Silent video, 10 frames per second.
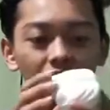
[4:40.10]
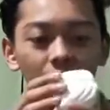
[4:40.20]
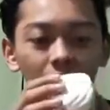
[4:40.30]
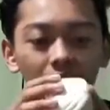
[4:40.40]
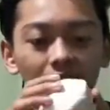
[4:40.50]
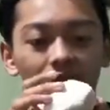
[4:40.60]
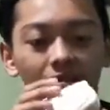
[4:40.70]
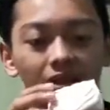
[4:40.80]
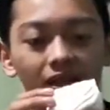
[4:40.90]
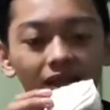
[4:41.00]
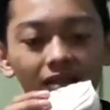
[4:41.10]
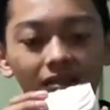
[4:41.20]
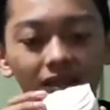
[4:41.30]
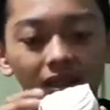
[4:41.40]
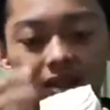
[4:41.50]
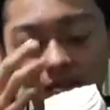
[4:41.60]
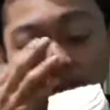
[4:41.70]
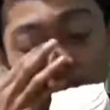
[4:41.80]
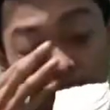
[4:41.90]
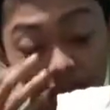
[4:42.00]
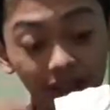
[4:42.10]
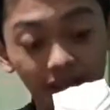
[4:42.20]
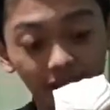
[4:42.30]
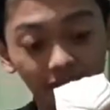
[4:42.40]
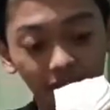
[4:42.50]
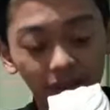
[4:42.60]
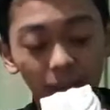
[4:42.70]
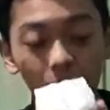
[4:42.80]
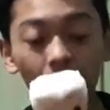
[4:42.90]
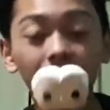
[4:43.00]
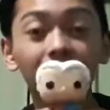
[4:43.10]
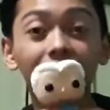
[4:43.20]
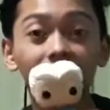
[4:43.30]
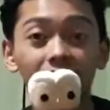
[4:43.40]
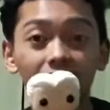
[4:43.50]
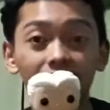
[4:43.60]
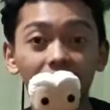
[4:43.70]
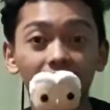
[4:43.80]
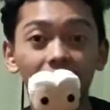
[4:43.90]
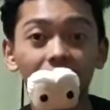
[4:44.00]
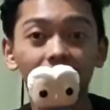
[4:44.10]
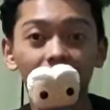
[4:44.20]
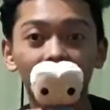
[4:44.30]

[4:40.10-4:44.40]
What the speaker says: go with this one? And it was not a mistake. I mean, the pop is in great condition din.